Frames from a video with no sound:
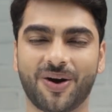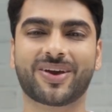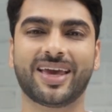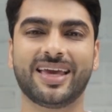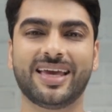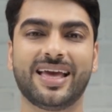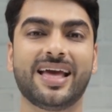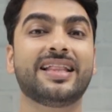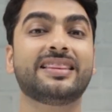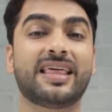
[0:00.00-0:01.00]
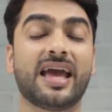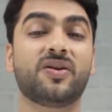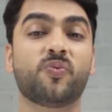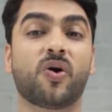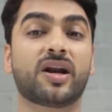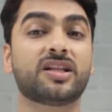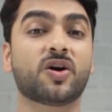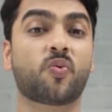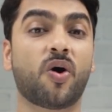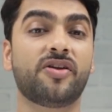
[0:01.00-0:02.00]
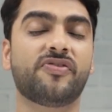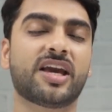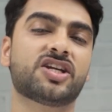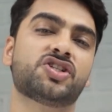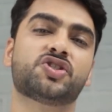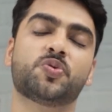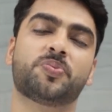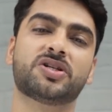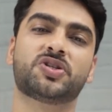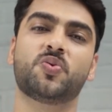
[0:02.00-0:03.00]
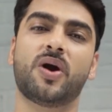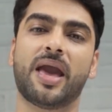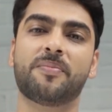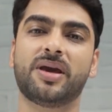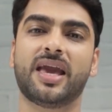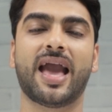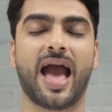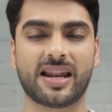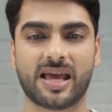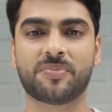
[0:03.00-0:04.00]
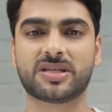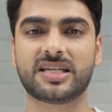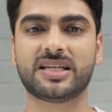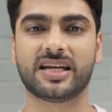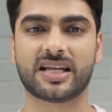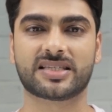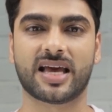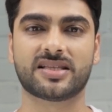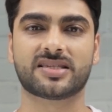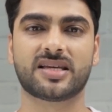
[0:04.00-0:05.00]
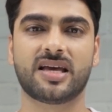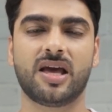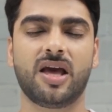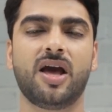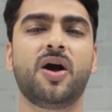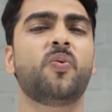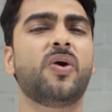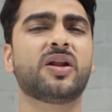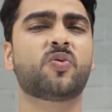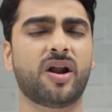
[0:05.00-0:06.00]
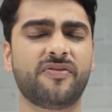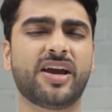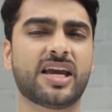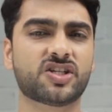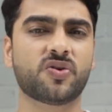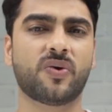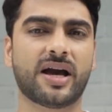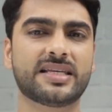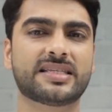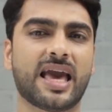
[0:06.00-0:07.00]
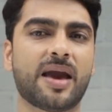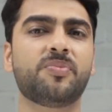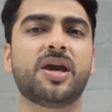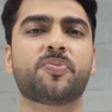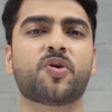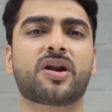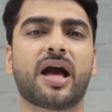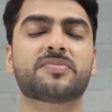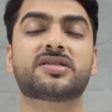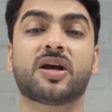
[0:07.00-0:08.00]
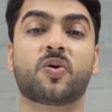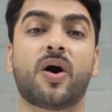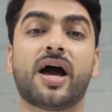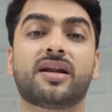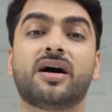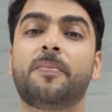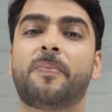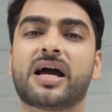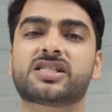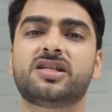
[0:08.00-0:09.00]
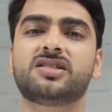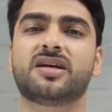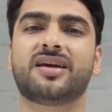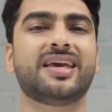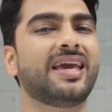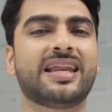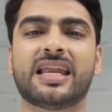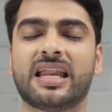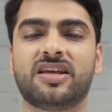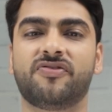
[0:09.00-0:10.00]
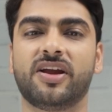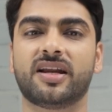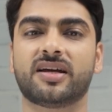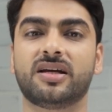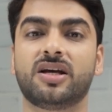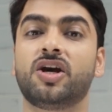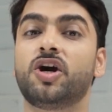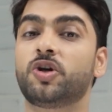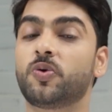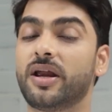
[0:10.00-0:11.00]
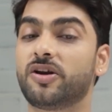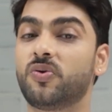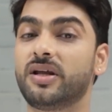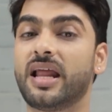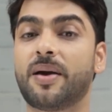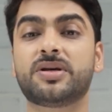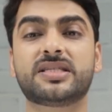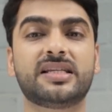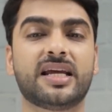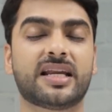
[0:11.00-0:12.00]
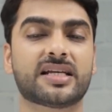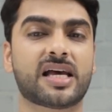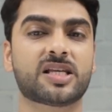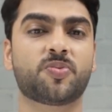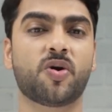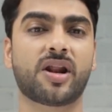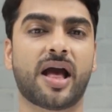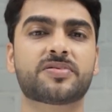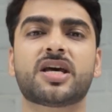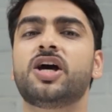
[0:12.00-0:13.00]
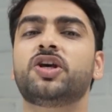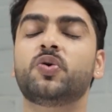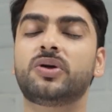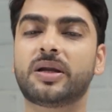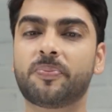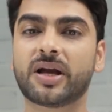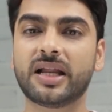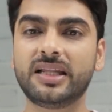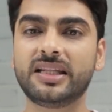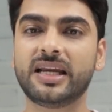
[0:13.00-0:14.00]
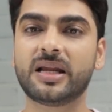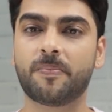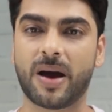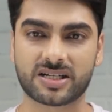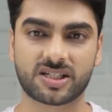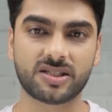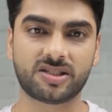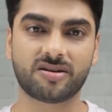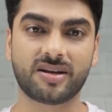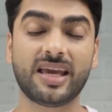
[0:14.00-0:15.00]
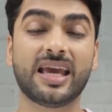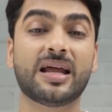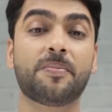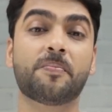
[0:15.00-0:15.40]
Okay, then what are the qualifications to pursue MBA and MS in data science? Well, qualification-wise, MBA programs require a bachelor's degree in any field. To enroll in MS in data science programs, you typically need a bachelor's degree in a